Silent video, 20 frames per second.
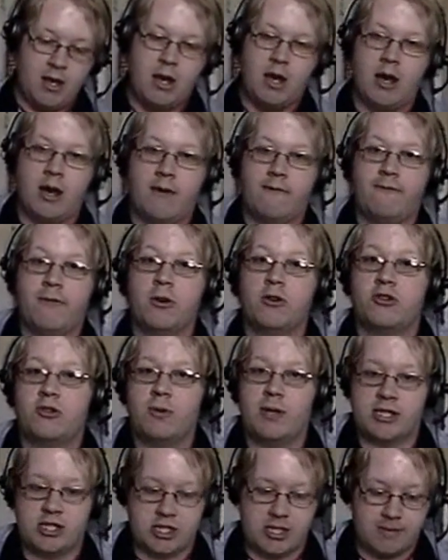Uh, first
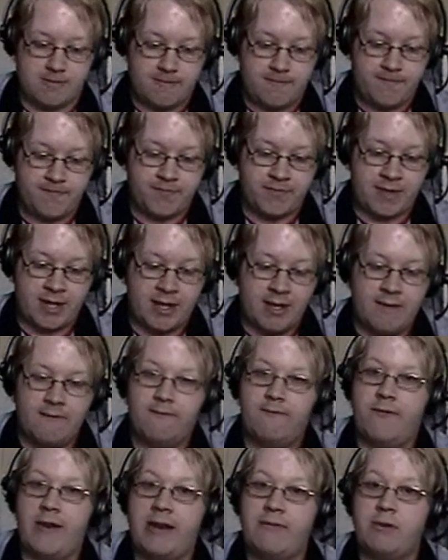question.
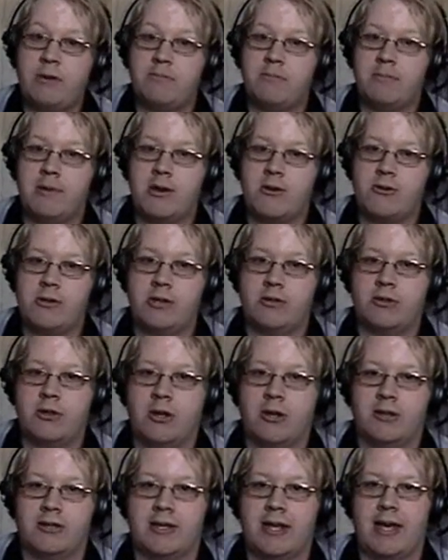Favorite Mario
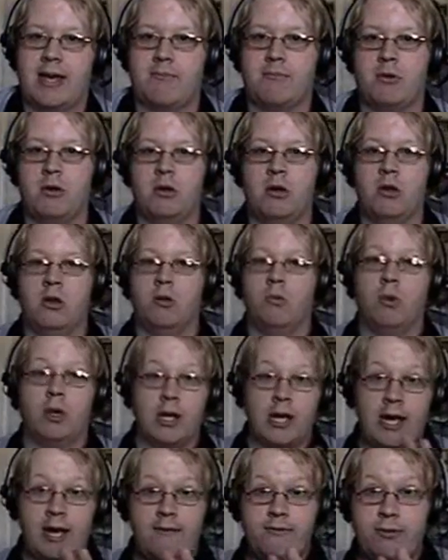Kart game? Well,
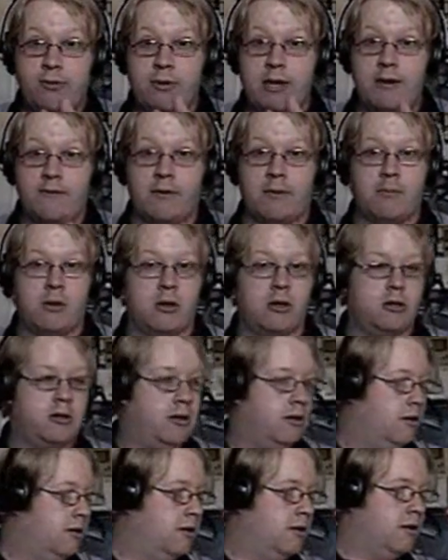I have three of them, Mark.
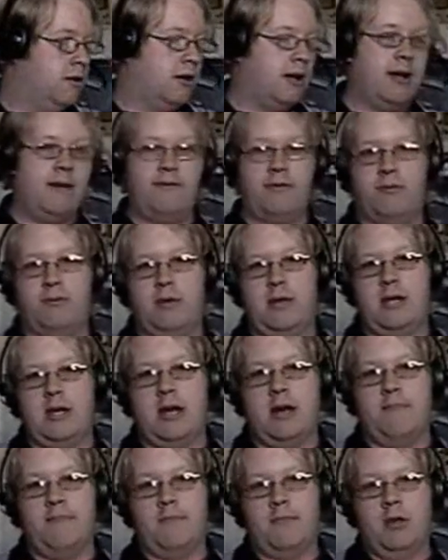I have three.
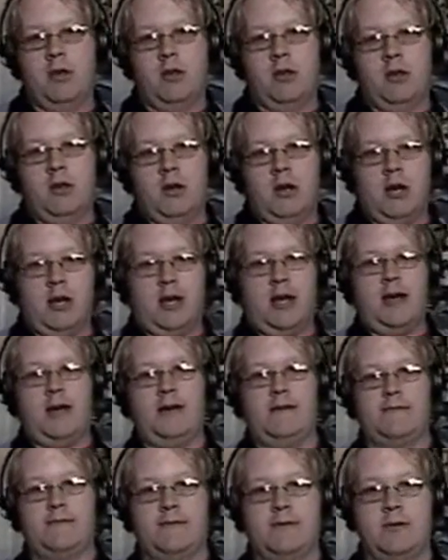Uh, I
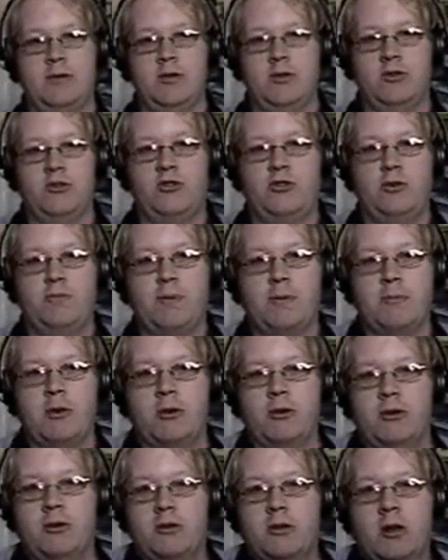have Super
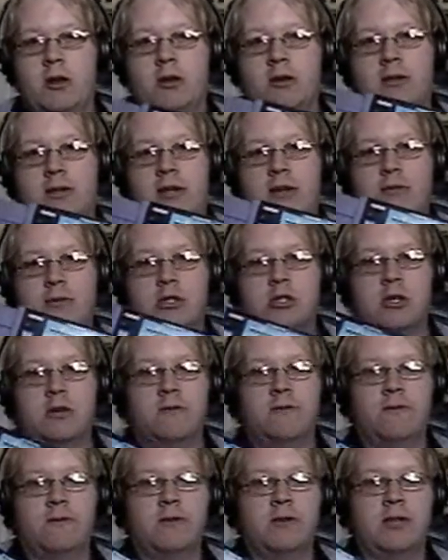Mario Kart, the
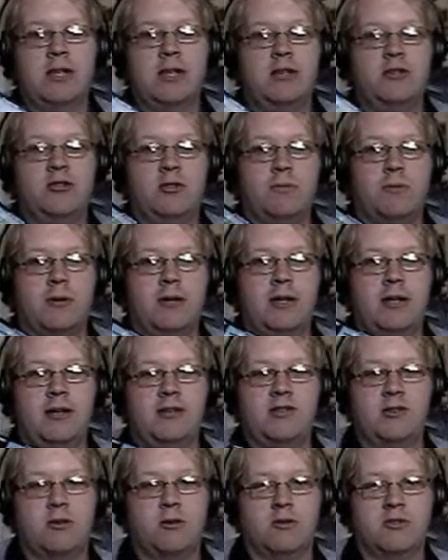original for the Super
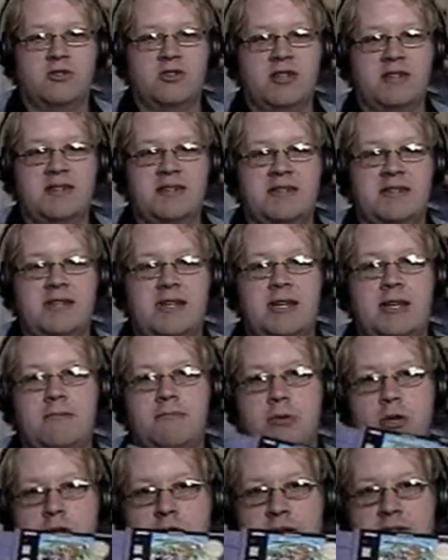NES. Of course, this is the
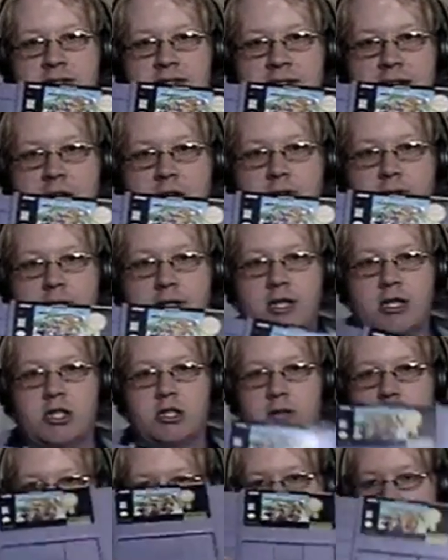million seller
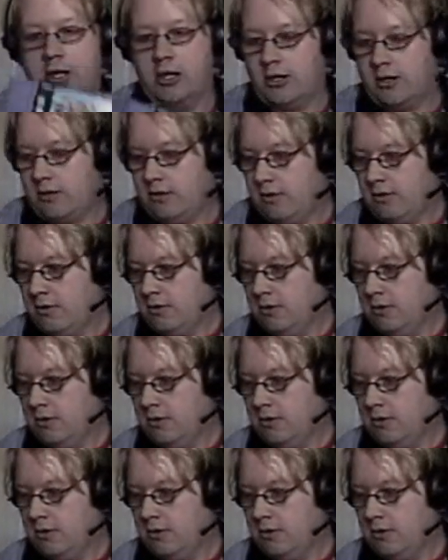edition right here.